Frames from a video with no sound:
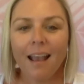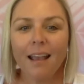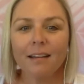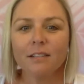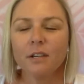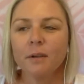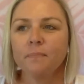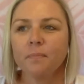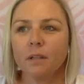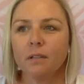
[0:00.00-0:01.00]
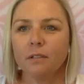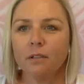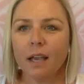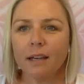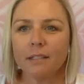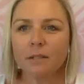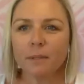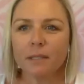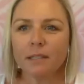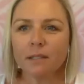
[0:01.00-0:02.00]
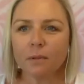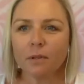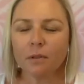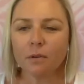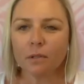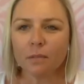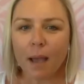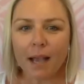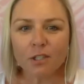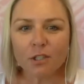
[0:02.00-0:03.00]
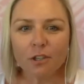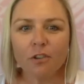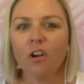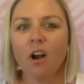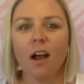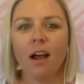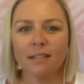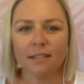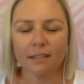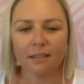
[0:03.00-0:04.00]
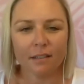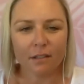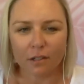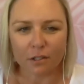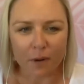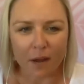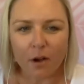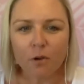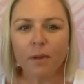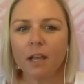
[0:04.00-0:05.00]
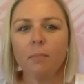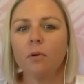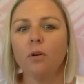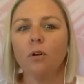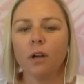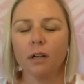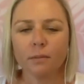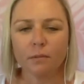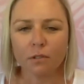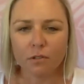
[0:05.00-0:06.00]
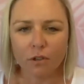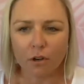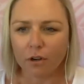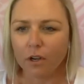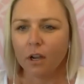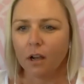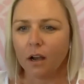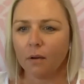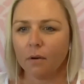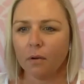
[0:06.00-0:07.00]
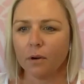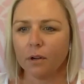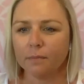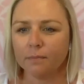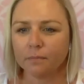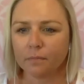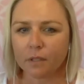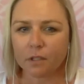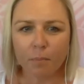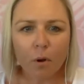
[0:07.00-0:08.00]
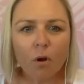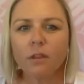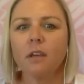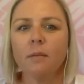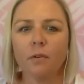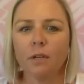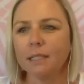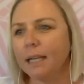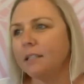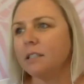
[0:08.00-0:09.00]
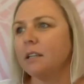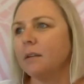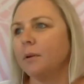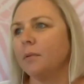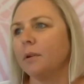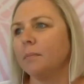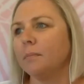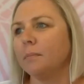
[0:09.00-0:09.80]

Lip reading: And you get into business with all this passion in your eyes, and you just want to help people, and I just want to, I want to support them, I want to teach them, I want to